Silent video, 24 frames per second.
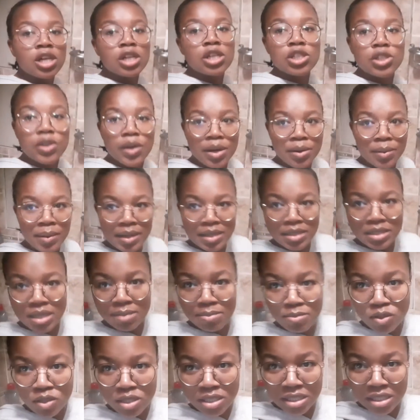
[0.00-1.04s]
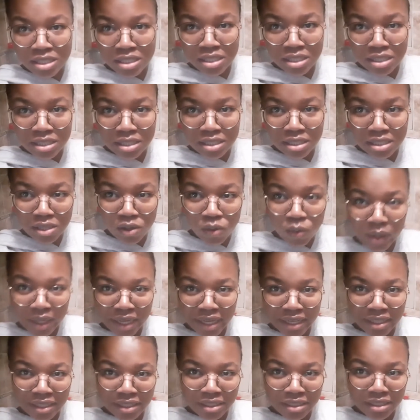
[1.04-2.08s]
So anyways, I'm using this
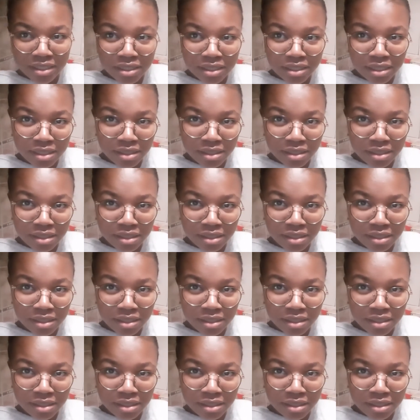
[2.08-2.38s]
organics